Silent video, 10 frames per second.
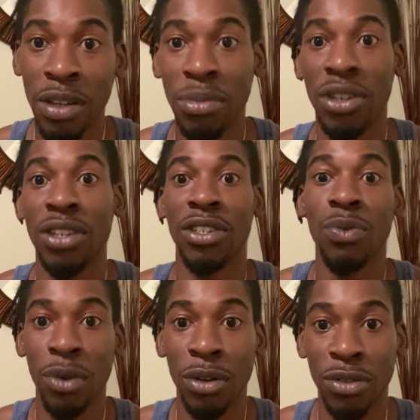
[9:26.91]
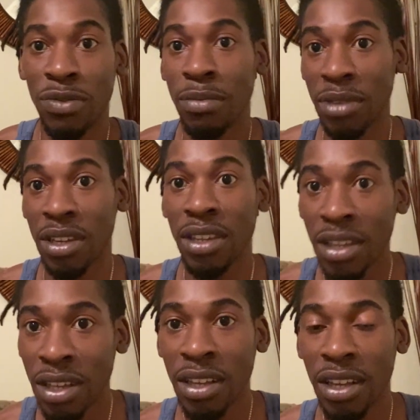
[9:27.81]
because it works for me
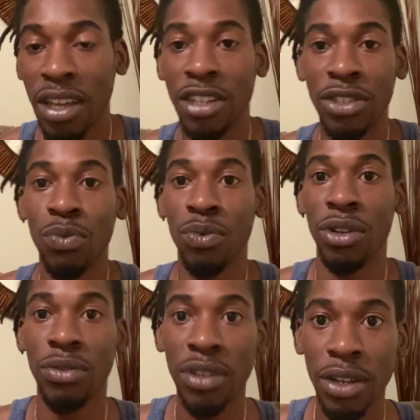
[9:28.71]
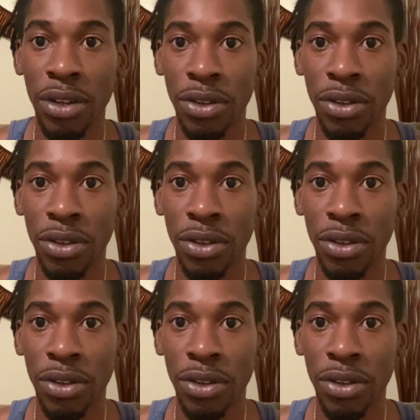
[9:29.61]
and it's the real deal.